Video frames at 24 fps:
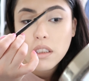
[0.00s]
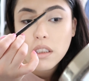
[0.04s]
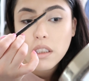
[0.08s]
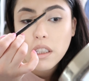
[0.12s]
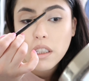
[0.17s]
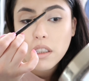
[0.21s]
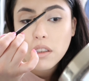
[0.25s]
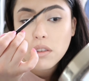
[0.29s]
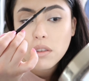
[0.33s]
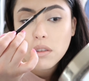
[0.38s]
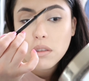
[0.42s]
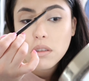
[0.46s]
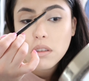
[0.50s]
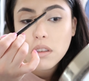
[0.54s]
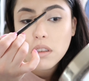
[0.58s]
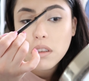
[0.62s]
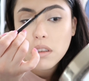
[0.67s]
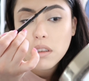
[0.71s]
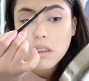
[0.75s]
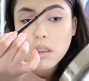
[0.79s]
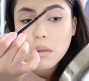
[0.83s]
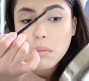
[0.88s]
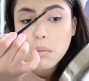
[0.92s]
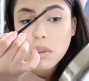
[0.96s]
natural, you
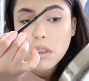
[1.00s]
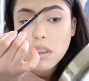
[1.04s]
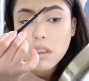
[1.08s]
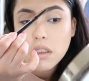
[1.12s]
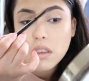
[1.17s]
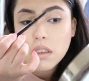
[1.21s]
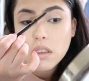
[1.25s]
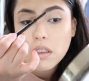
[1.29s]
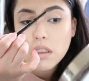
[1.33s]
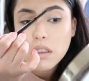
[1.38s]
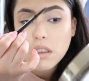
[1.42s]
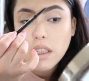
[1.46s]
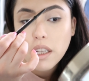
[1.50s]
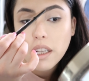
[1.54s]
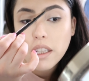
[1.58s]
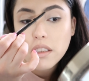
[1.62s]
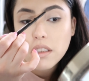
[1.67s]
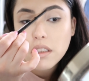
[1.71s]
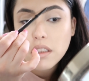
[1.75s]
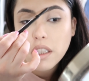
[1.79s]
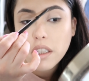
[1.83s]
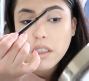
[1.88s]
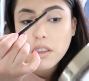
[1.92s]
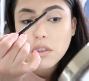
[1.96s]
know what I mean?
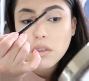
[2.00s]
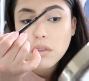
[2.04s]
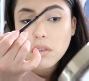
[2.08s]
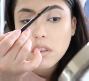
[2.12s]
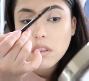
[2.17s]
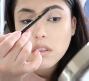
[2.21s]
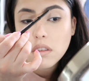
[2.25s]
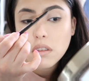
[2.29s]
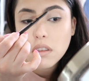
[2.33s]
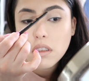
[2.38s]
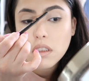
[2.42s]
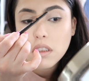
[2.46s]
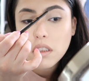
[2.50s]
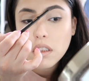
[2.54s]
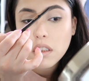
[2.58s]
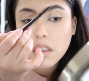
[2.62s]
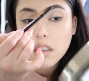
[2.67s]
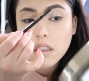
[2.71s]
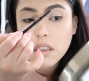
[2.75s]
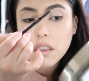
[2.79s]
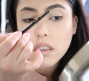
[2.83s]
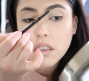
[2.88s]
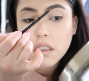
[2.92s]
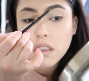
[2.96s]
As natural as you can
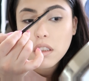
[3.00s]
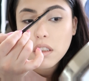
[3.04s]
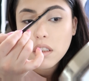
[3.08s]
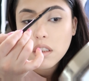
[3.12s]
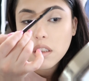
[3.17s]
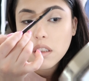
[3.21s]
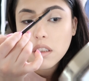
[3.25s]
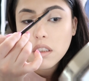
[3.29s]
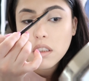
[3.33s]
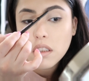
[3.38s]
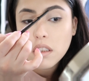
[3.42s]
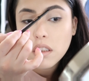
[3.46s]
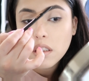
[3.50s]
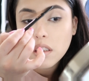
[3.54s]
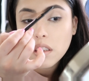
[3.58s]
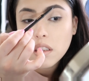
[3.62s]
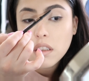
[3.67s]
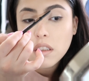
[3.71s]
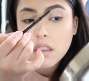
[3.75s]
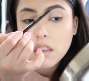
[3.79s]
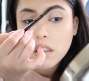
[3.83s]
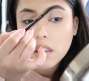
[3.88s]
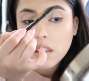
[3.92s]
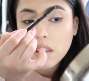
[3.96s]
get it.
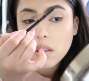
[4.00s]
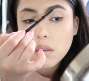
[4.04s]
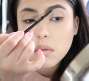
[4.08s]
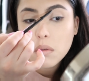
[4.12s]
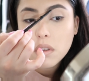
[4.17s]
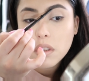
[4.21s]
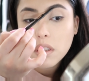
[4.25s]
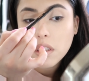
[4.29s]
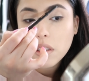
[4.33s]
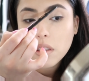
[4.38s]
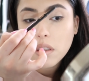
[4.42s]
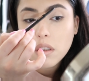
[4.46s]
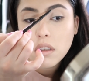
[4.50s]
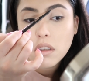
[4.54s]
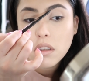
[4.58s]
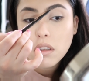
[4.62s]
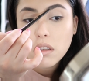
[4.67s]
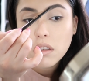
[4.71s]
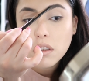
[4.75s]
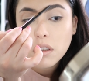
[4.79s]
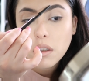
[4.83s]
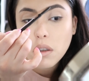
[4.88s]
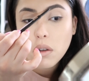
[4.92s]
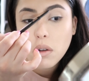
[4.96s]
You don't want
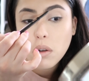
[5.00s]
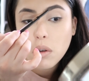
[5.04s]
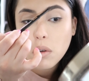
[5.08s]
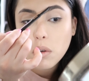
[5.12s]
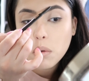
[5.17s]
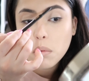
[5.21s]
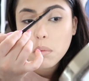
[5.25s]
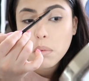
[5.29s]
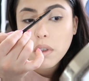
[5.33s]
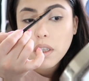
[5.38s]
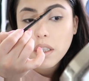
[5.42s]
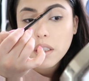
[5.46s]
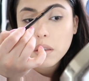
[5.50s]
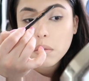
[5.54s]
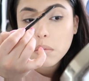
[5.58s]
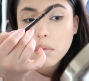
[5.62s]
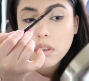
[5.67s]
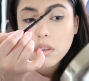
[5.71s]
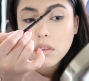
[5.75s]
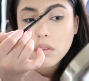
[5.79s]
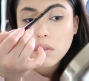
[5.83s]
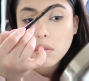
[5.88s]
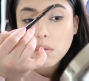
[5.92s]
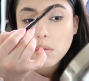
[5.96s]
your whole brow to
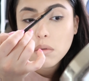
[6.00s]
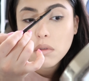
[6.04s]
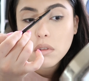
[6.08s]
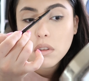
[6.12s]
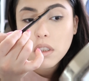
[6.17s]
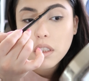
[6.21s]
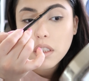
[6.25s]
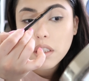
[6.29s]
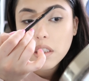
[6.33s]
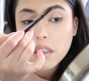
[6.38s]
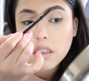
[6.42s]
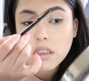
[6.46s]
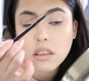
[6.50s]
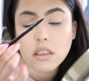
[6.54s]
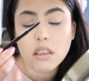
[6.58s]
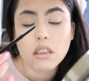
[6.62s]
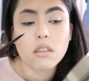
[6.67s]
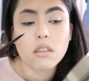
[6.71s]
be too dark, because